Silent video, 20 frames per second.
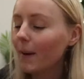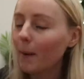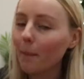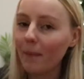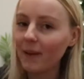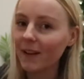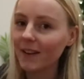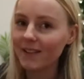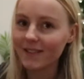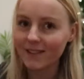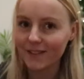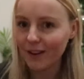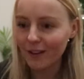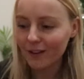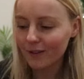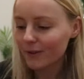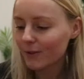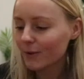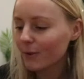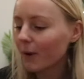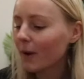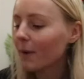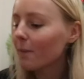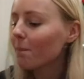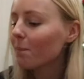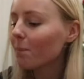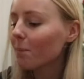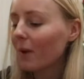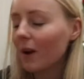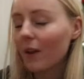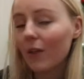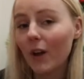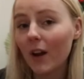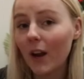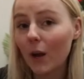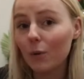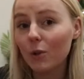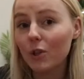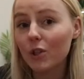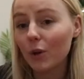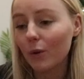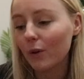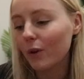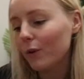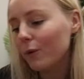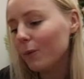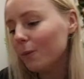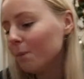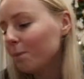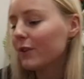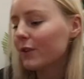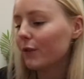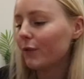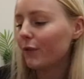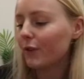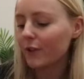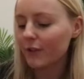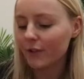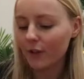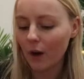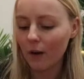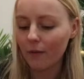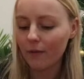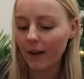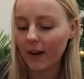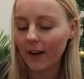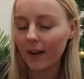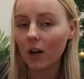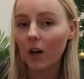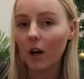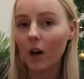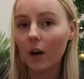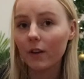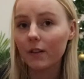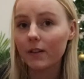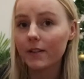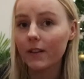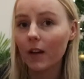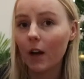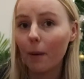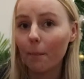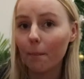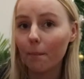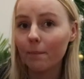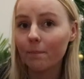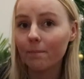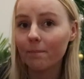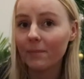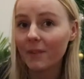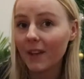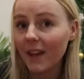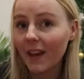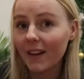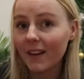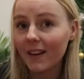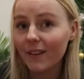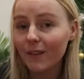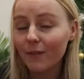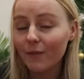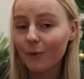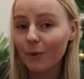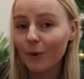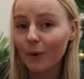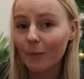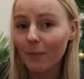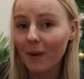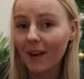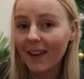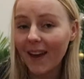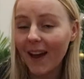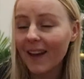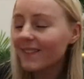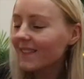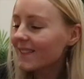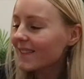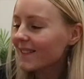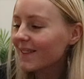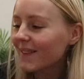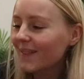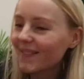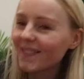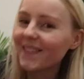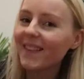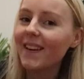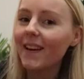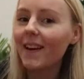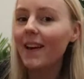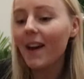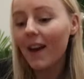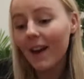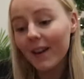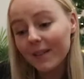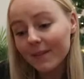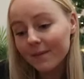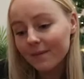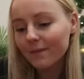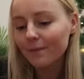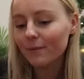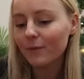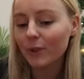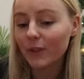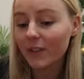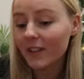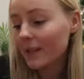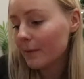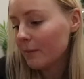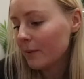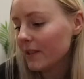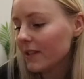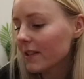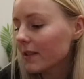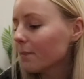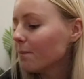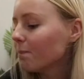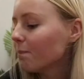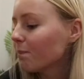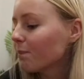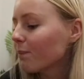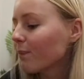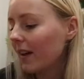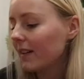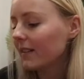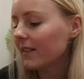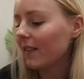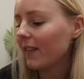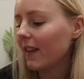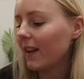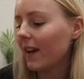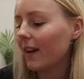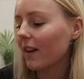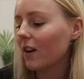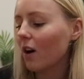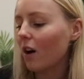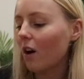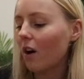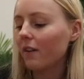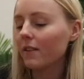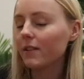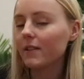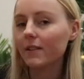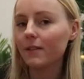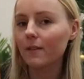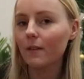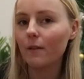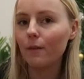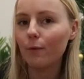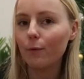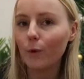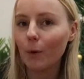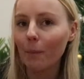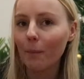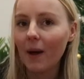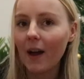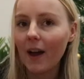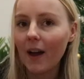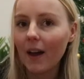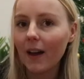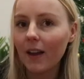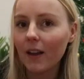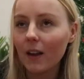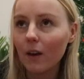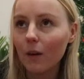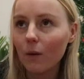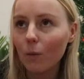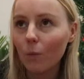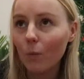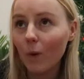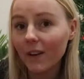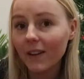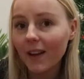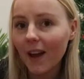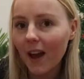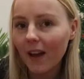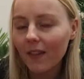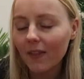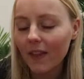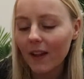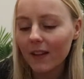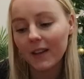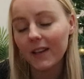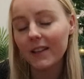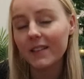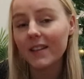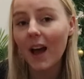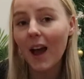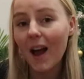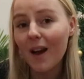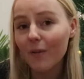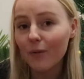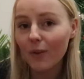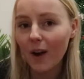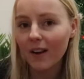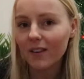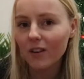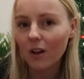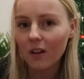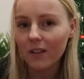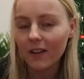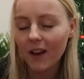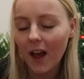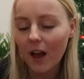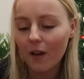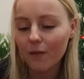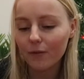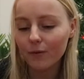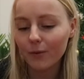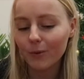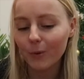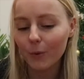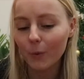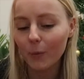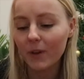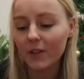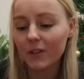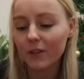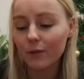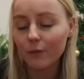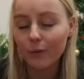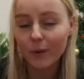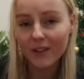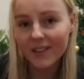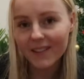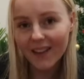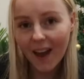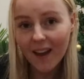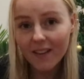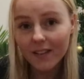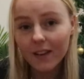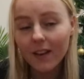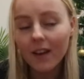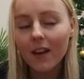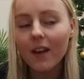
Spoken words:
because dollar store. But I thought I would show you. So first off, I got some candy for my cats for Christmas, and then I got for my one cat that he's half ragdoll and half Norwegian forest cat.